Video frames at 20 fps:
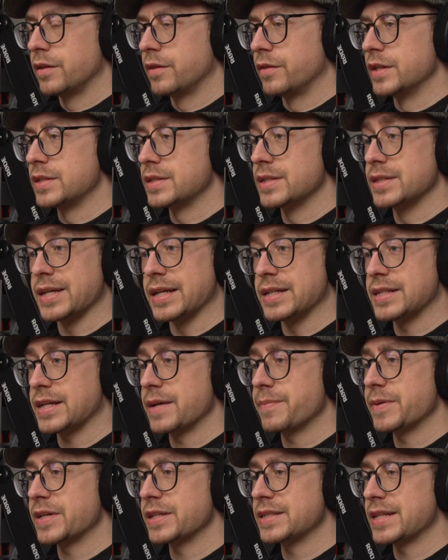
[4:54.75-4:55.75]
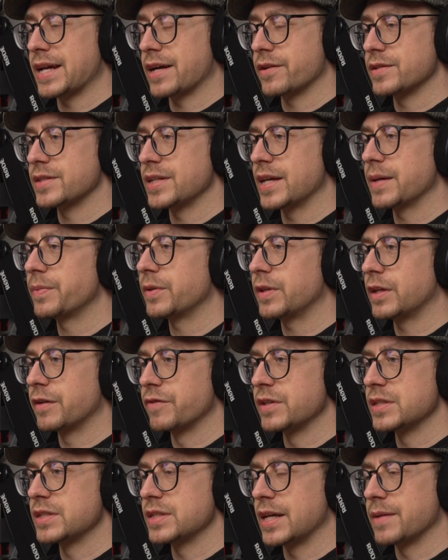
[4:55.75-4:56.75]
This is a typing sound sample
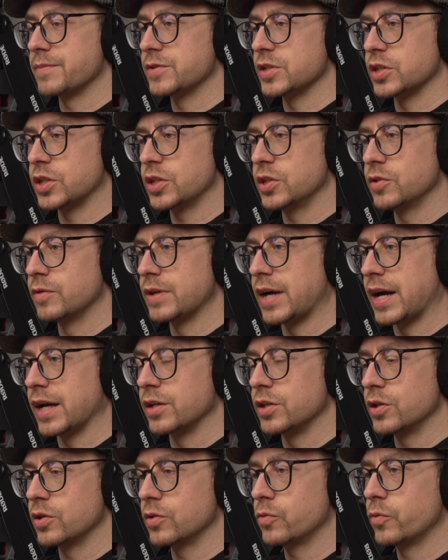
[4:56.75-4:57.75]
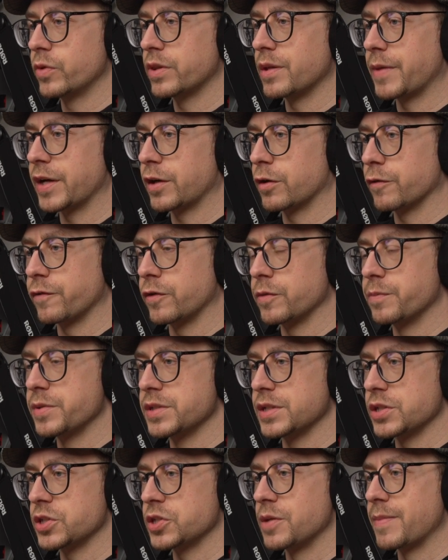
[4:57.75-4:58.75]
of the Samson Q9U with the microphone
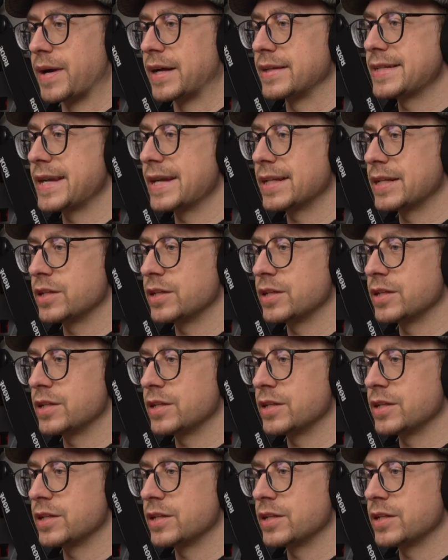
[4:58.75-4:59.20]
positioned about 10